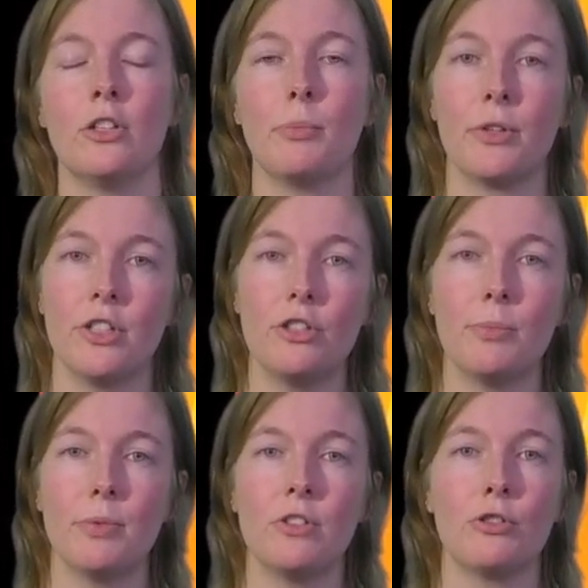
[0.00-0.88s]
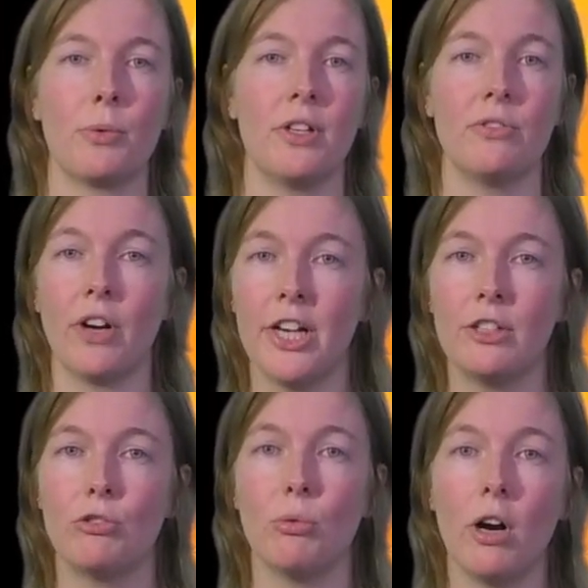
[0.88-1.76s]
The participants were
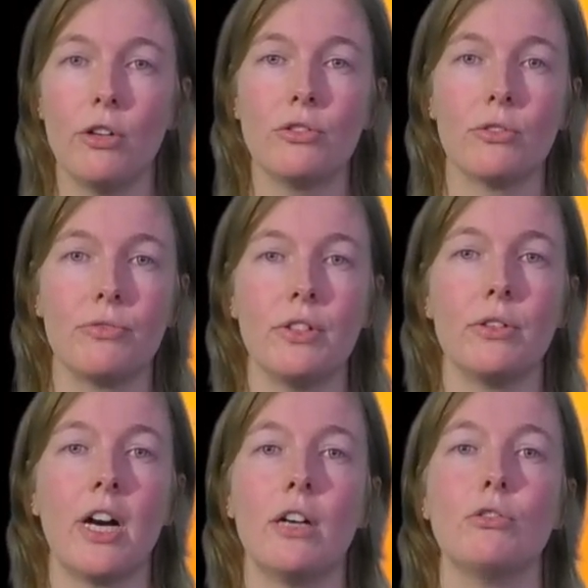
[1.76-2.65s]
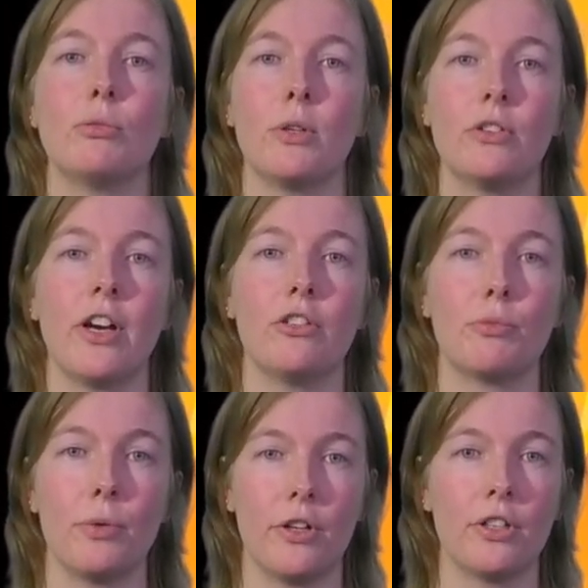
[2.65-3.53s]
invited to also fill out what kind
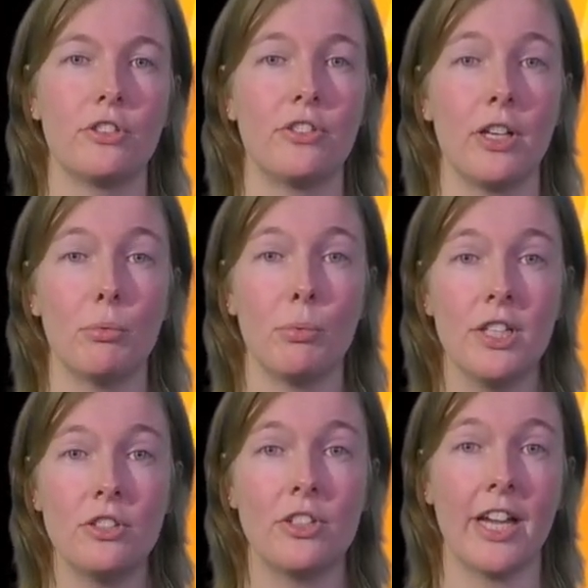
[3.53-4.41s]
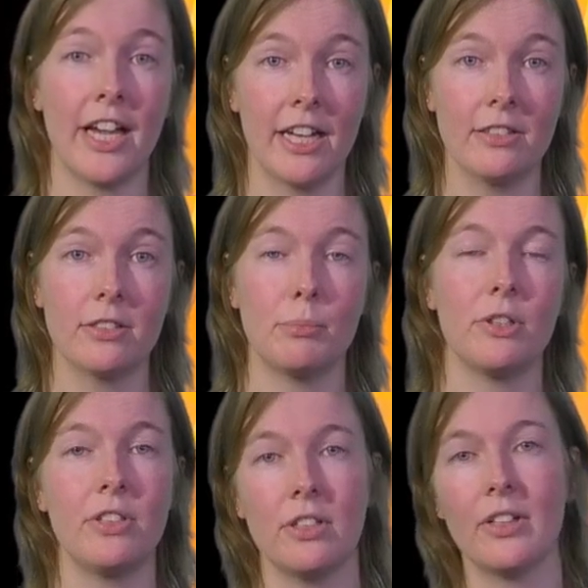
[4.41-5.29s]
of products they wish they had,
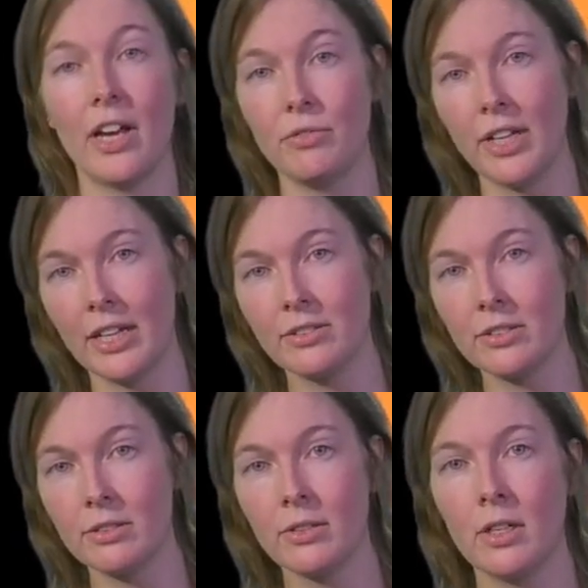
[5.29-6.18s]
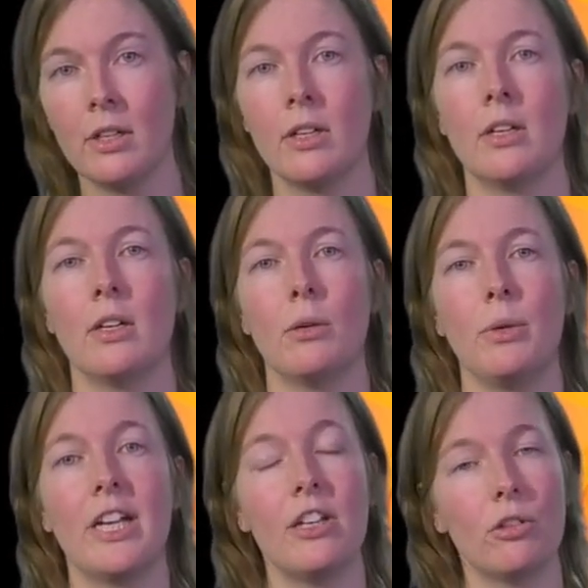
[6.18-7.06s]
but didn't have yet.
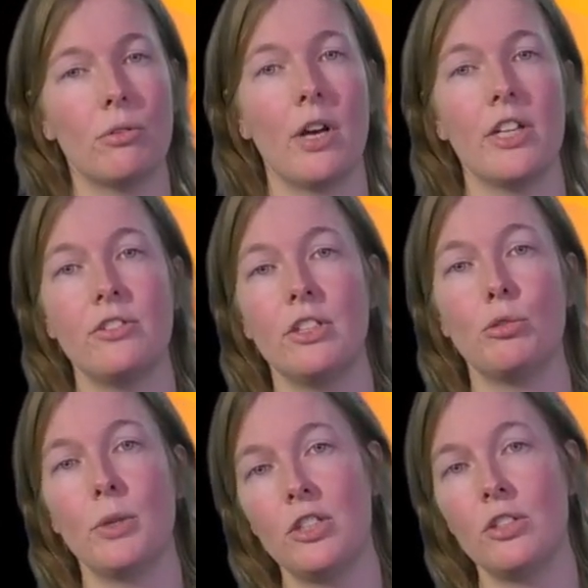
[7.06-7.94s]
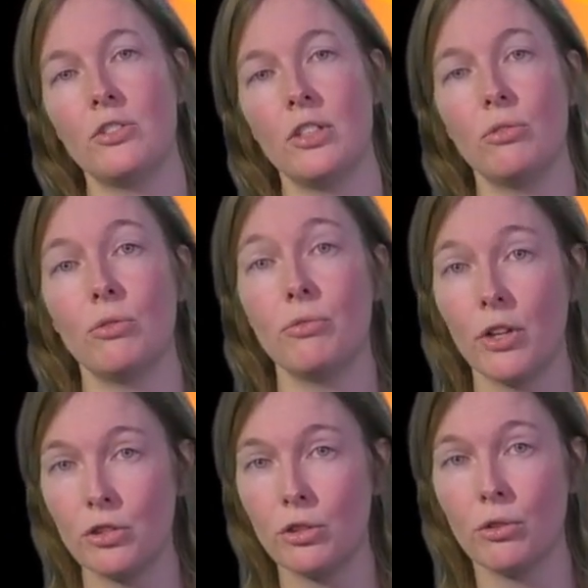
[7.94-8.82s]
We categorized these wishes into
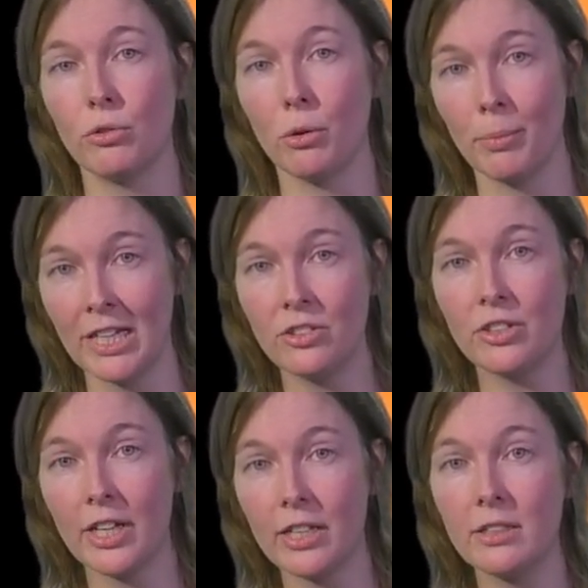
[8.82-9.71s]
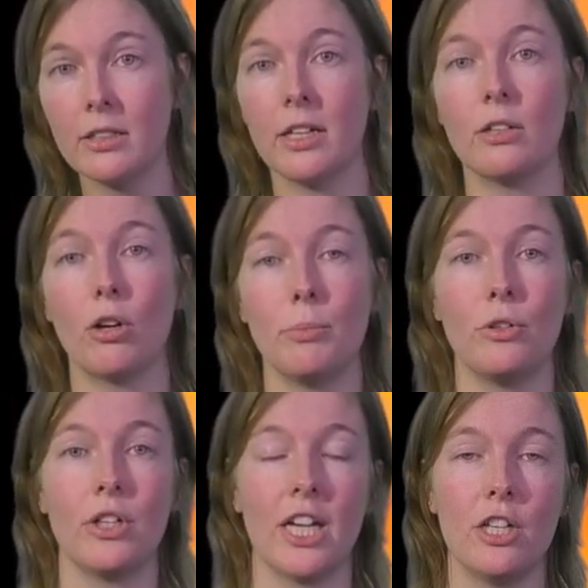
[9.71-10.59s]
functional domains again, and
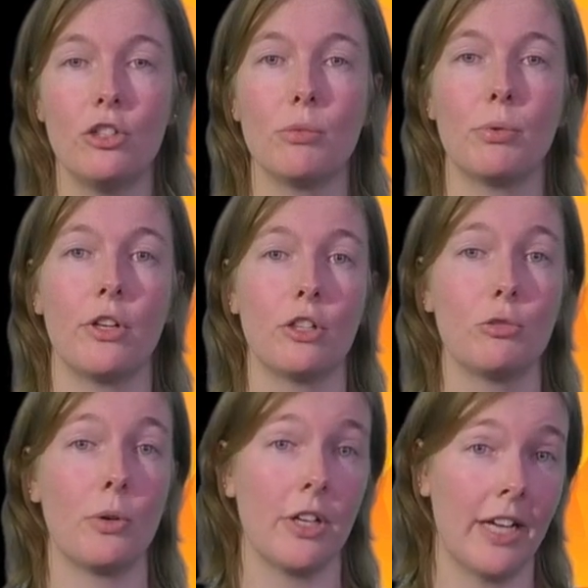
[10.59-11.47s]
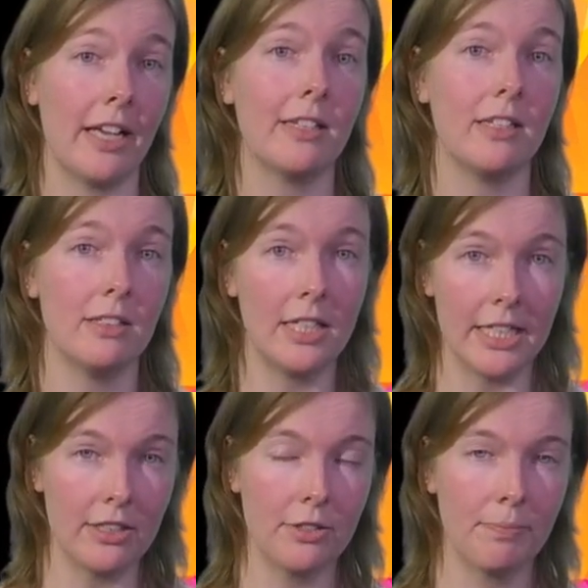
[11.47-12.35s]
communication products were again in the
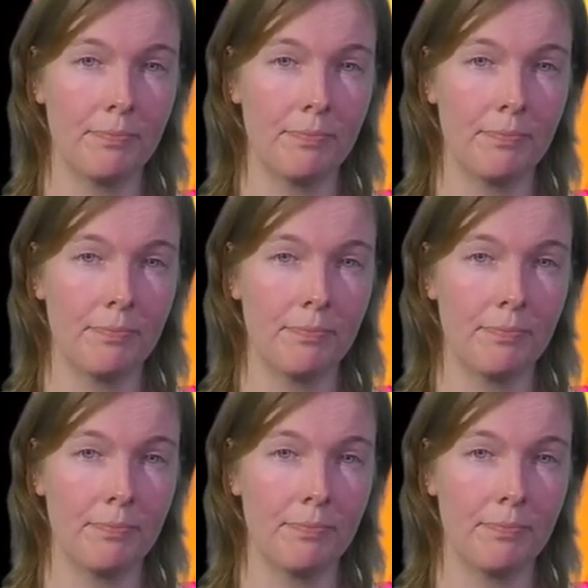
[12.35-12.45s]
lead.